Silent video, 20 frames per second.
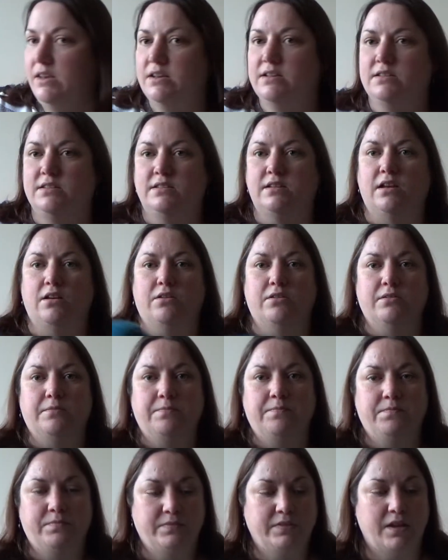So,
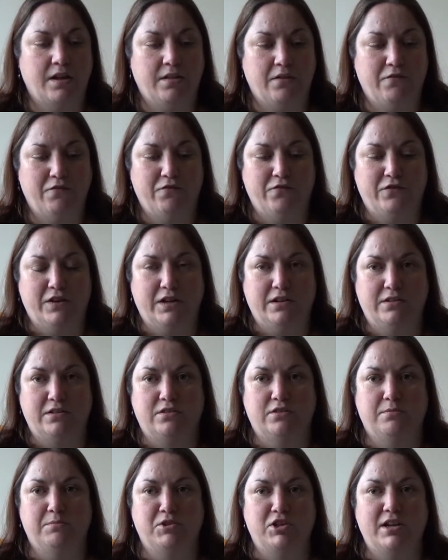
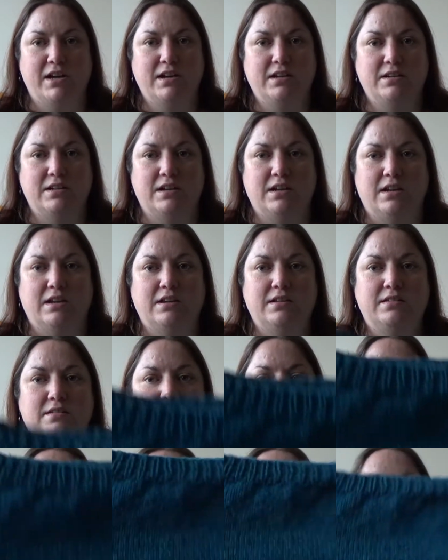first object
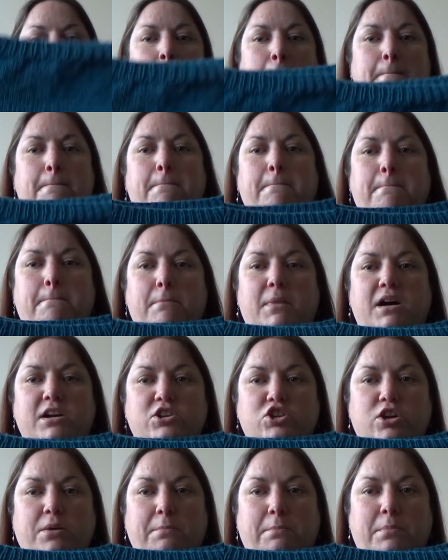is my
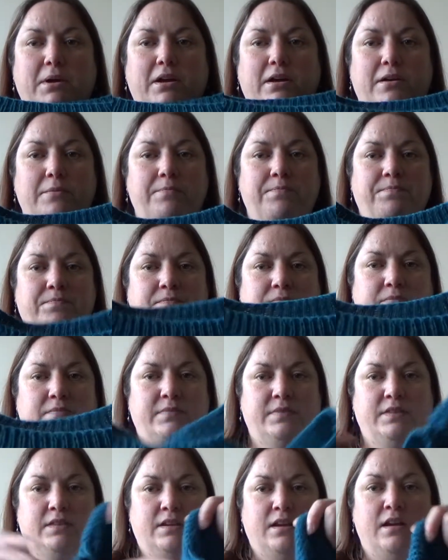jumper.
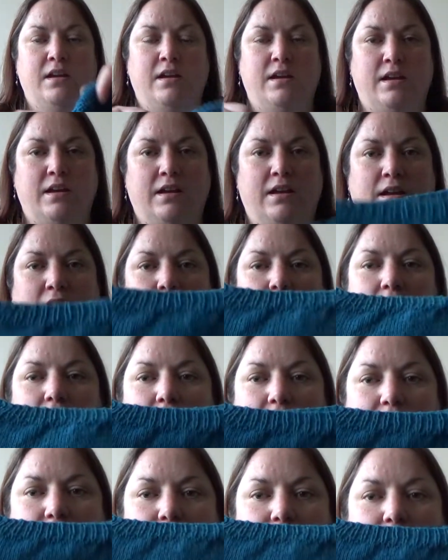
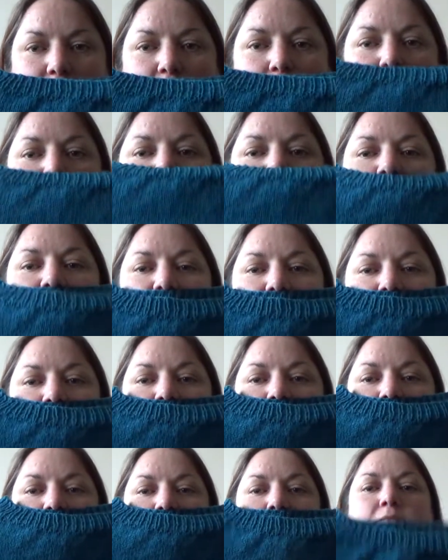I don't know why,
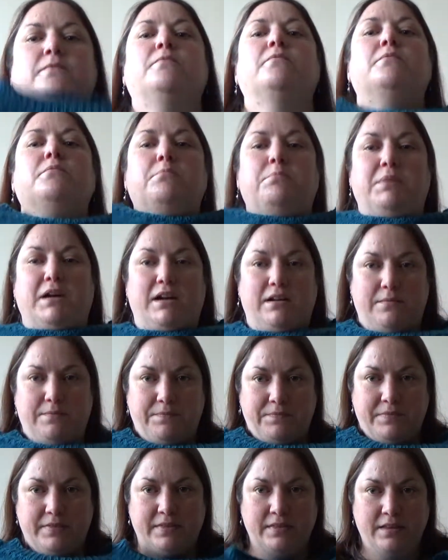but
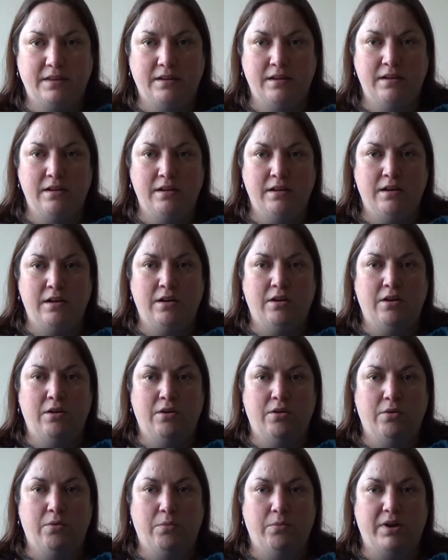
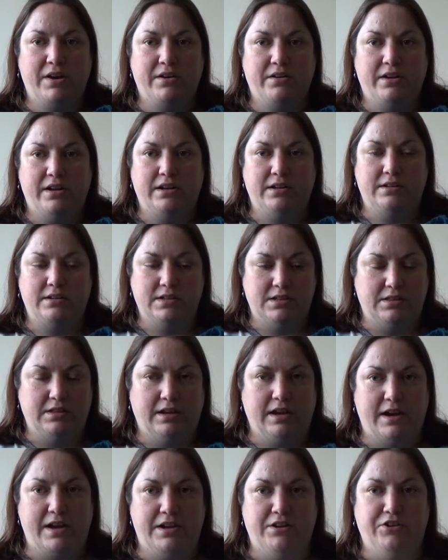when I did the
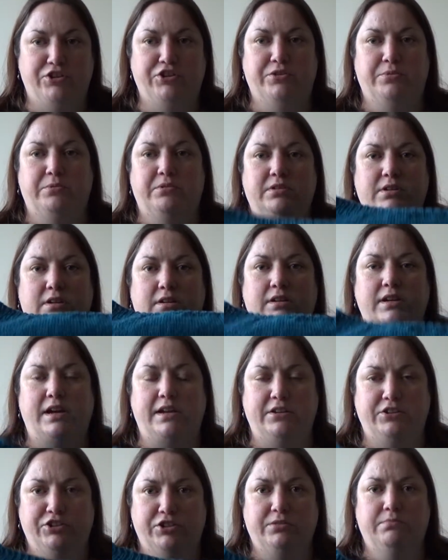
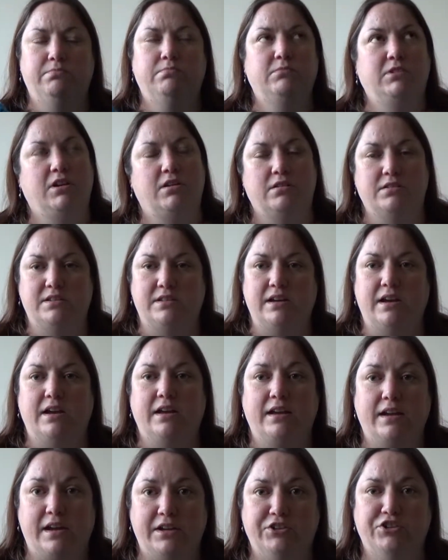gauge
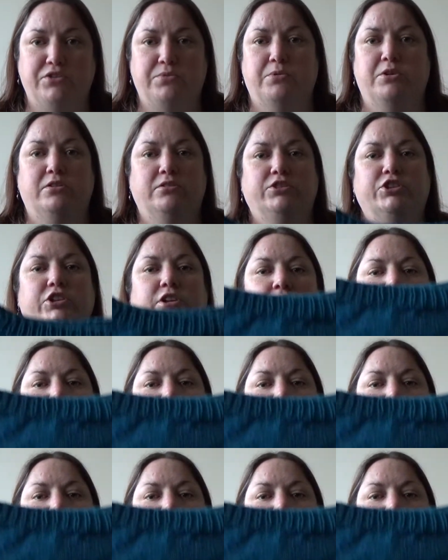swatch,